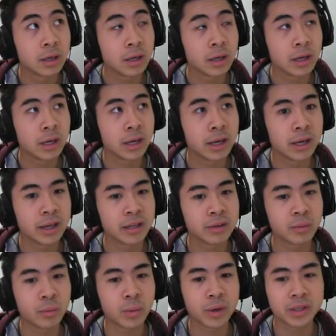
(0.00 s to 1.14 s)
And
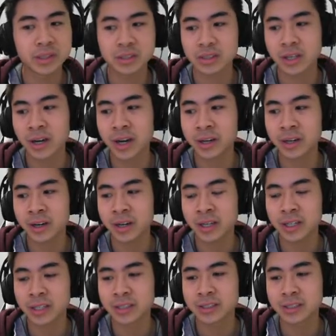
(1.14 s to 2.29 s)
what? Ironhide
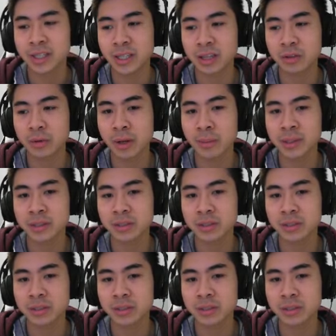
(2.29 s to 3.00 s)
is another 3 armor,